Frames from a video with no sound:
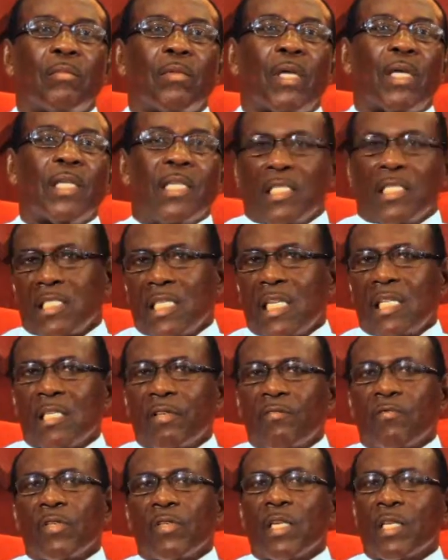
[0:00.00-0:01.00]
an
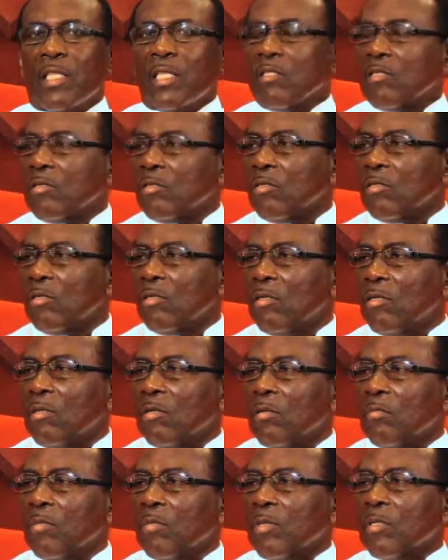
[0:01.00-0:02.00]
incentive to others
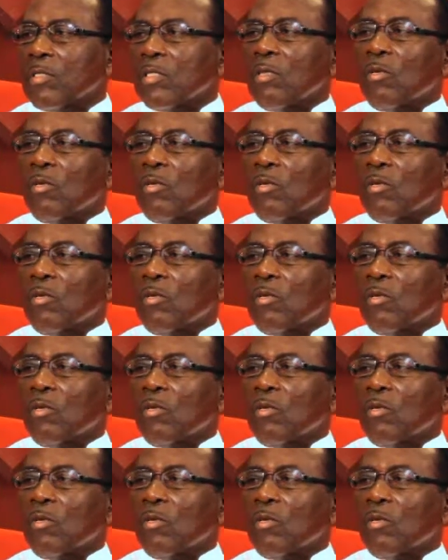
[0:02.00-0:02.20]
because